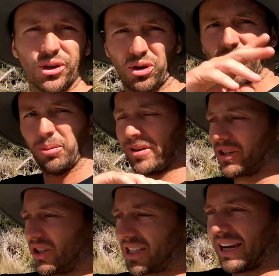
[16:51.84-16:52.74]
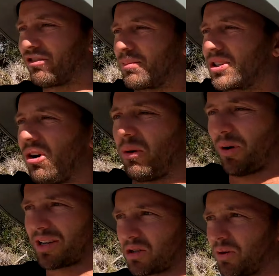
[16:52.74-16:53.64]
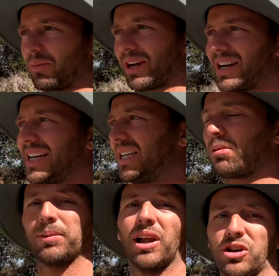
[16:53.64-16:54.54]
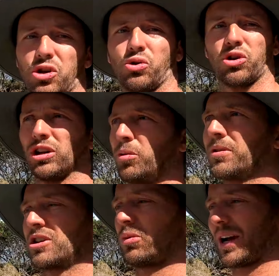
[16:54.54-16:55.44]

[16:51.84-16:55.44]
two kilometres I'd say, from site one to where we are here, it's probably like two kilometres